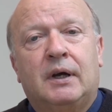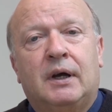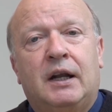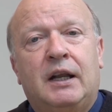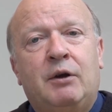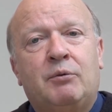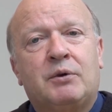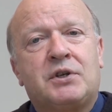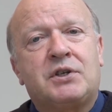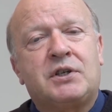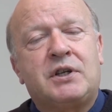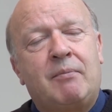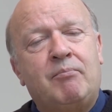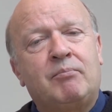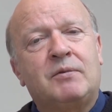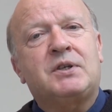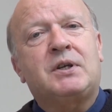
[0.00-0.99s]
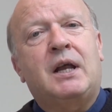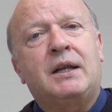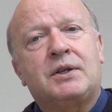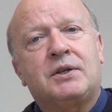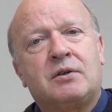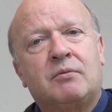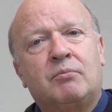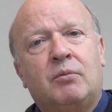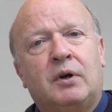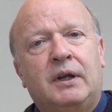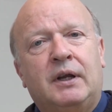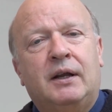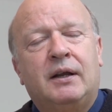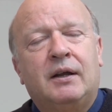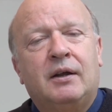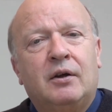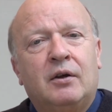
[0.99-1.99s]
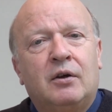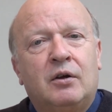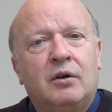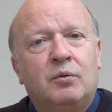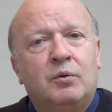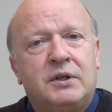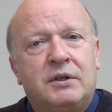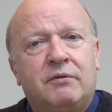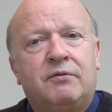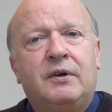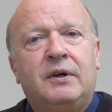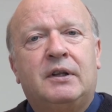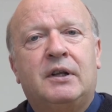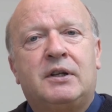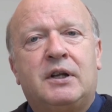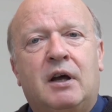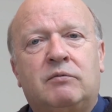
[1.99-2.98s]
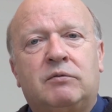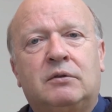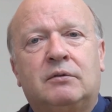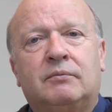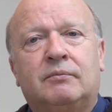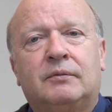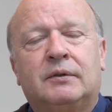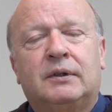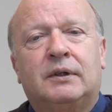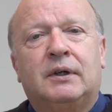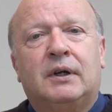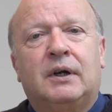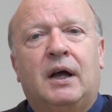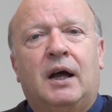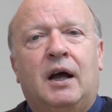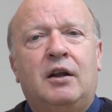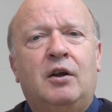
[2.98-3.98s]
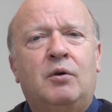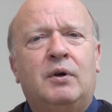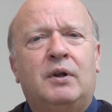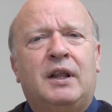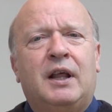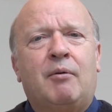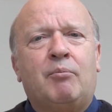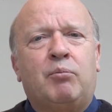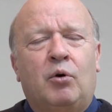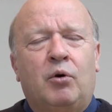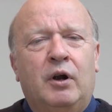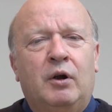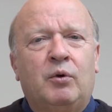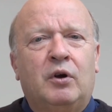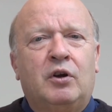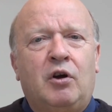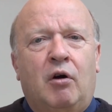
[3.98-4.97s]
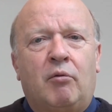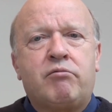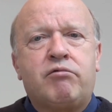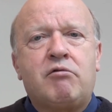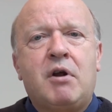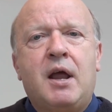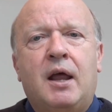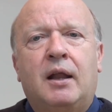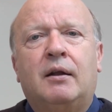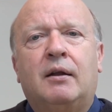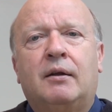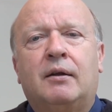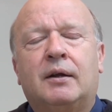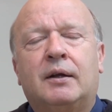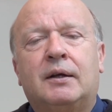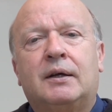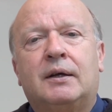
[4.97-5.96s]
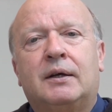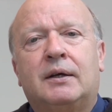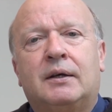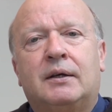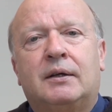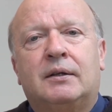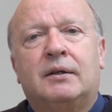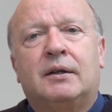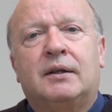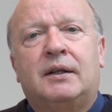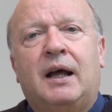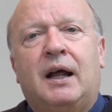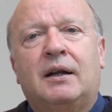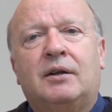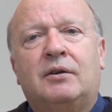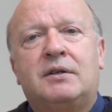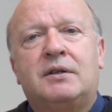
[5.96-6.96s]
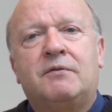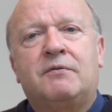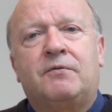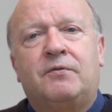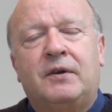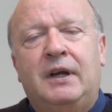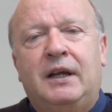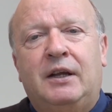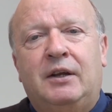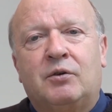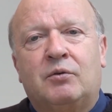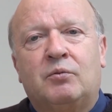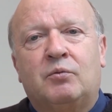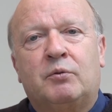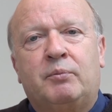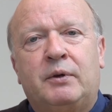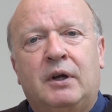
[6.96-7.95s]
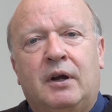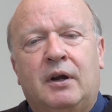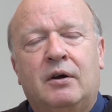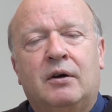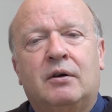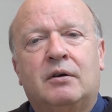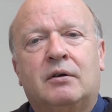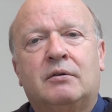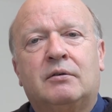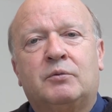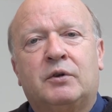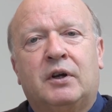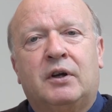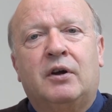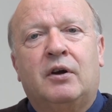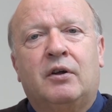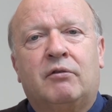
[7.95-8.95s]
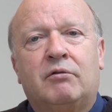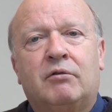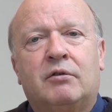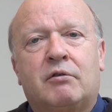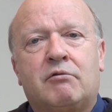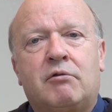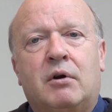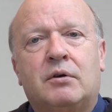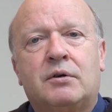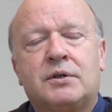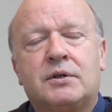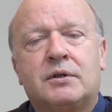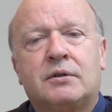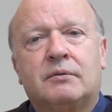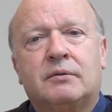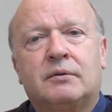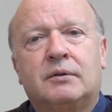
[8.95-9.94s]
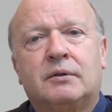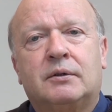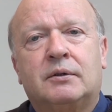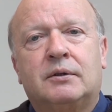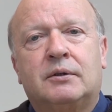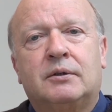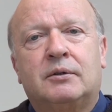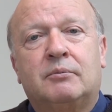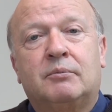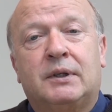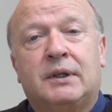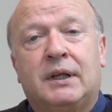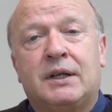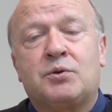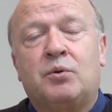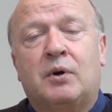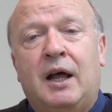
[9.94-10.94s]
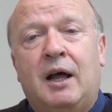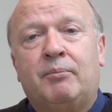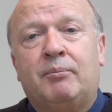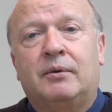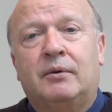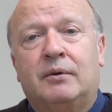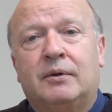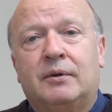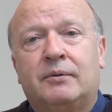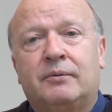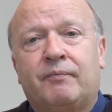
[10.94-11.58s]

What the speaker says: And he would send somebody who would defeat the devil. And who at that point would comprehend that that defeat would occur through the cross? But that's what happened.